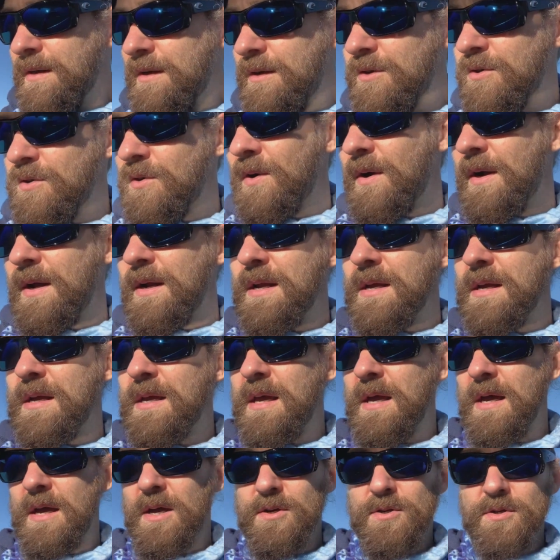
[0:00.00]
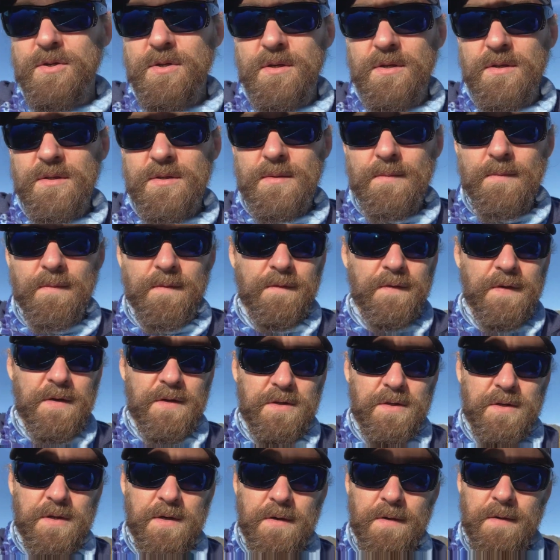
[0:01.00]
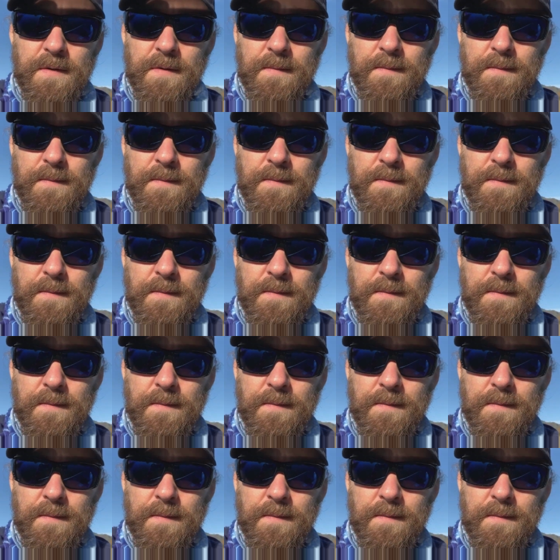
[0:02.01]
and try to catch some fish here.